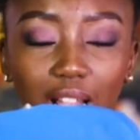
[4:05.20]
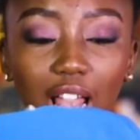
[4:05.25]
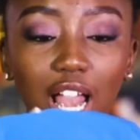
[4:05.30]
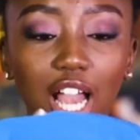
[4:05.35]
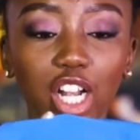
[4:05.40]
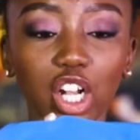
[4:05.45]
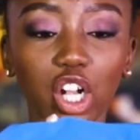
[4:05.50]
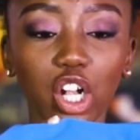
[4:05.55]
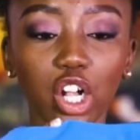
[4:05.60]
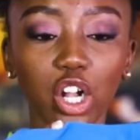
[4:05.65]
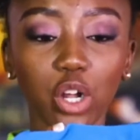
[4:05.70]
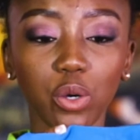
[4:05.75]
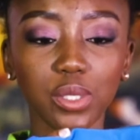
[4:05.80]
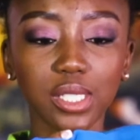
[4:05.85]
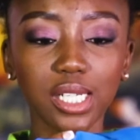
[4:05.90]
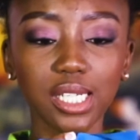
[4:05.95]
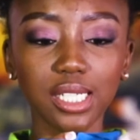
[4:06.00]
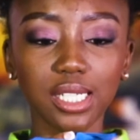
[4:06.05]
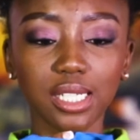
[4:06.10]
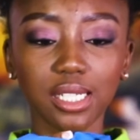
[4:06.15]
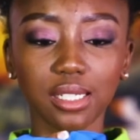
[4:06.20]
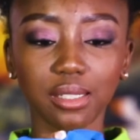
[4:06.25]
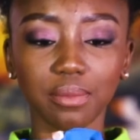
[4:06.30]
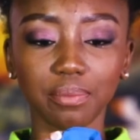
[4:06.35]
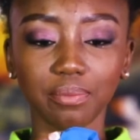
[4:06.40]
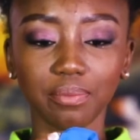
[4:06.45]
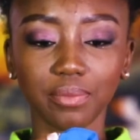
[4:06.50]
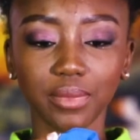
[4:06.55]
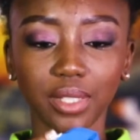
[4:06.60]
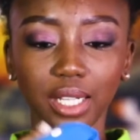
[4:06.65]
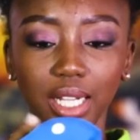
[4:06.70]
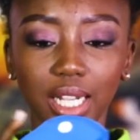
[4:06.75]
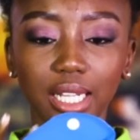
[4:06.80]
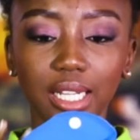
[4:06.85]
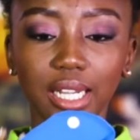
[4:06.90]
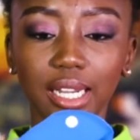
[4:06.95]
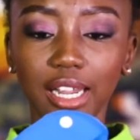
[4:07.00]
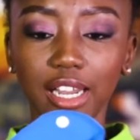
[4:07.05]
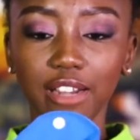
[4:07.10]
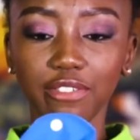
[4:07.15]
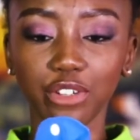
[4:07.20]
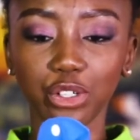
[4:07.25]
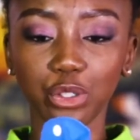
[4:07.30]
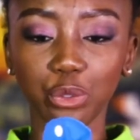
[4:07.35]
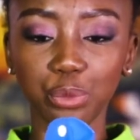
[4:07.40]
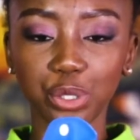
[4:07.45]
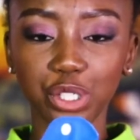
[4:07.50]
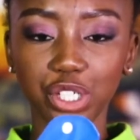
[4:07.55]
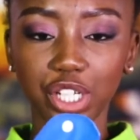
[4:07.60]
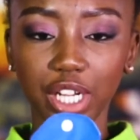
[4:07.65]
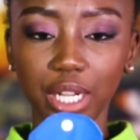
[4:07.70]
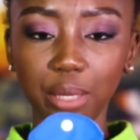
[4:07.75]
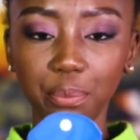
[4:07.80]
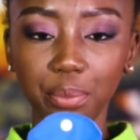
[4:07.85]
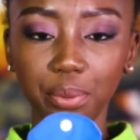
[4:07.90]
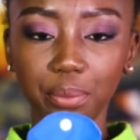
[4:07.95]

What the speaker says: close it in an envelope shape,